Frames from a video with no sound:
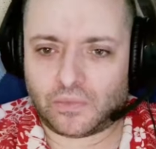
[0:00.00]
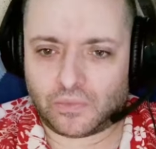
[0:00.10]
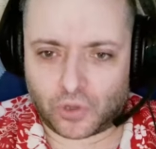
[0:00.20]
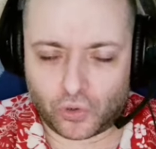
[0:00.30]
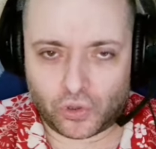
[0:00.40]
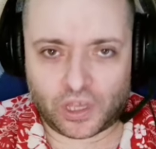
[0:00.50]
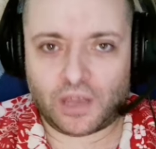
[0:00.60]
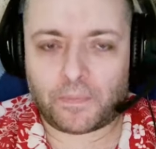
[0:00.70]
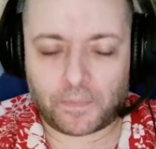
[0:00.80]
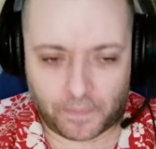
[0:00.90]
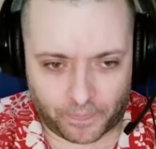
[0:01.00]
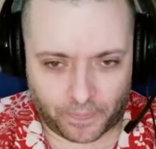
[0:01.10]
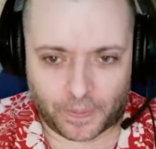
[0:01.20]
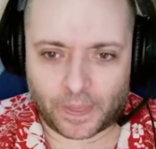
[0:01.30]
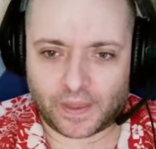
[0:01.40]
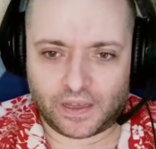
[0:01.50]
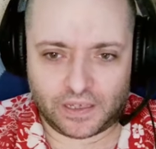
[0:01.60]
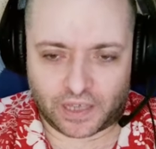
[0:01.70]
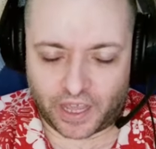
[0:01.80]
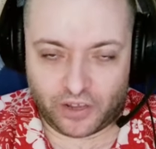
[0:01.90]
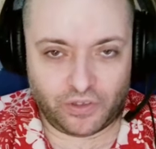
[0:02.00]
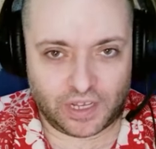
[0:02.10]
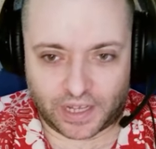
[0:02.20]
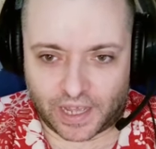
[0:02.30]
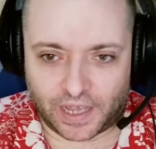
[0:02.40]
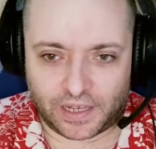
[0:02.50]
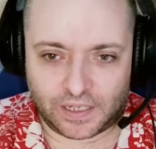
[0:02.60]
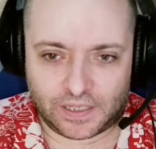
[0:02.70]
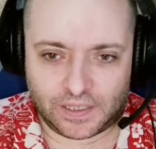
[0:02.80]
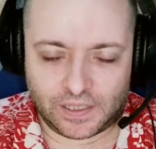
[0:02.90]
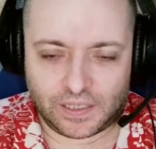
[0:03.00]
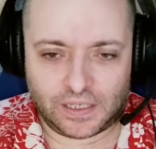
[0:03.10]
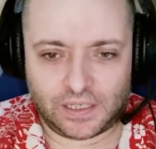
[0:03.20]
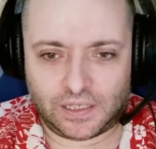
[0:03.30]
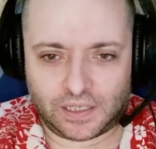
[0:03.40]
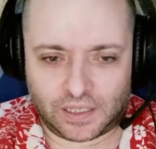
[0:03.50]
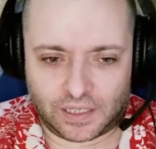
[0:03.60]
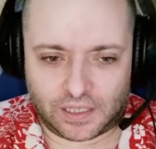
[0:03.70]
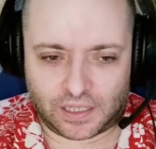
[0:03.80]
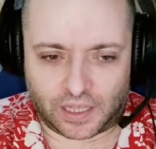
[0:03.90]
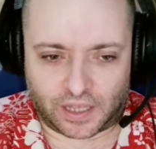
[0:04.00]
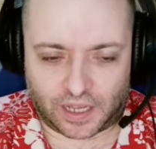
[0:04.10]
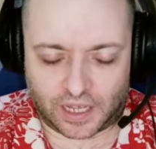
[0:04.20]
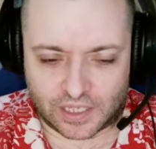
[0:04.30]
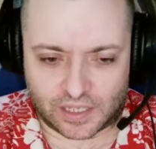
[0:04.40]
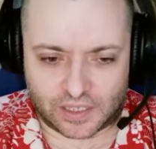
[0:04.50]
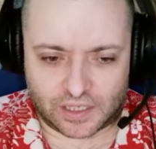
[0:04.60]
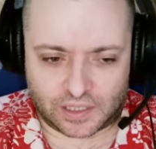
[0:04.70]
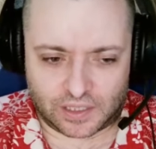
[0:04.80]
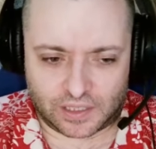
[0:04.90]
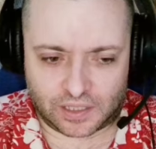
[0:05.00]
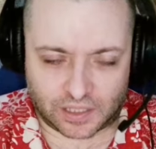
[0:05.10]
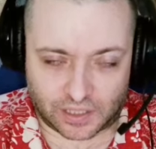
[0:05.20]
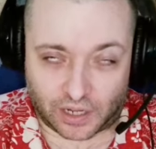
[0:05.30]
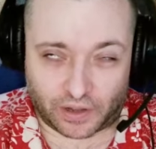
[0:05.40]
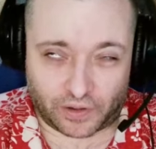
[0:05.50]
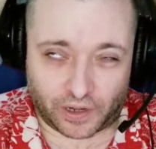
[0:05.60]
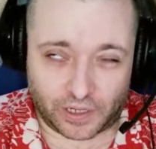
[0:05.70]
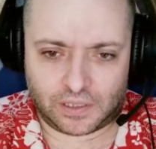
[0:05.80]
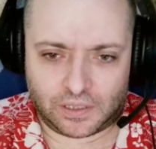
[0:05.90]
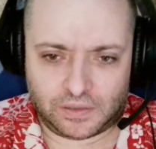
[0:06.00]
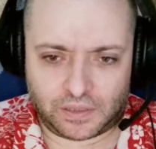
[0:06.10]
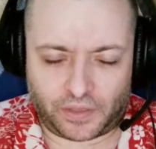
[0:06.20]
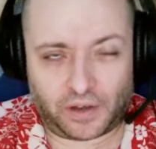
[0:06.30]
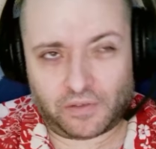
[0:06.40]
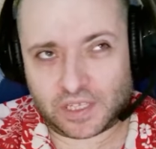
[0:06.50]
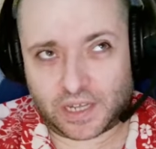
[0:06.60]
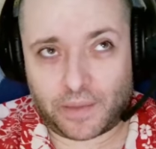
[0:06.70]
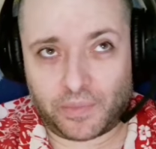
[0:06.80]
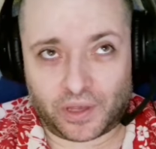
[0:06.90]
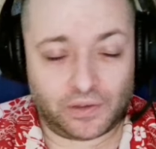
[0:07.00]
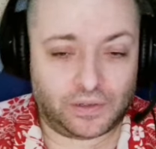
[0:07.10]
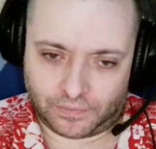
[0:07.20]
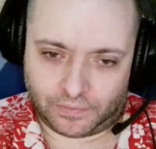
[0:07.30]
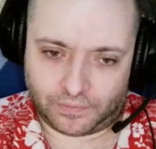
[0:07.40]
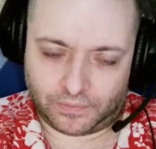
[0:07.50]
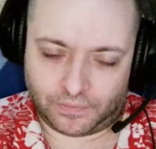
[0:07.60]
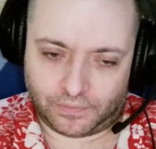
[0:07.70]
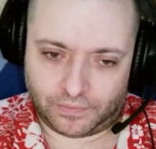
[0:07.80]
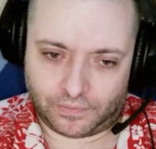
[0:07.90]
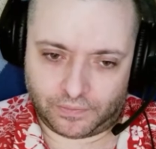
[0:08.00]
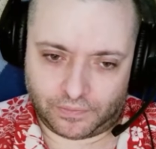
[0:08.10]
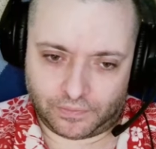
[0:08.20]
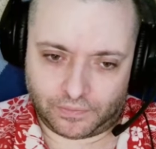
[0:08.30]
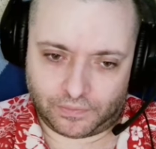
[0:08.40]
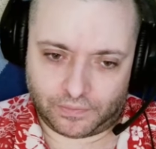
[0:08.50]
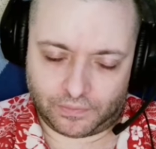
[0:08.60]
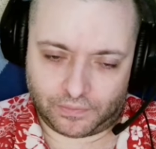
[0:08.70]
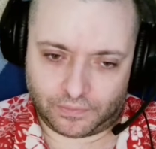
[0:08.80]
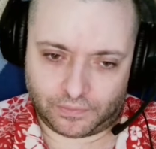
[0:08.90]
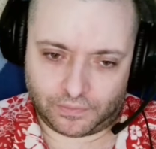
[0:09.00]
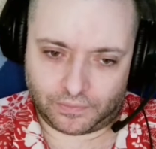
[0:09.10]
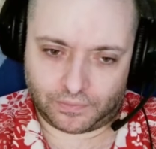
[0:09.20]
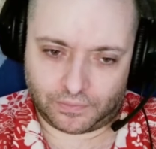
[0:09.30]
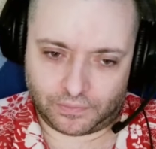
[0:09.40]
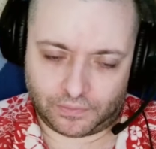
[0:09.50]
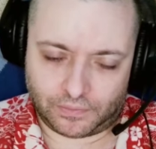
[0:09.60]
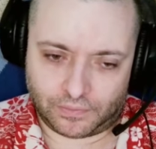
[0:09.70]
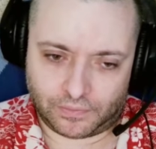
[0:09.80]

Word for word: Okay. I know he died at the Hanza's Sauron, right? I thought he was stabbed, though. Tell me where you have hidden the rings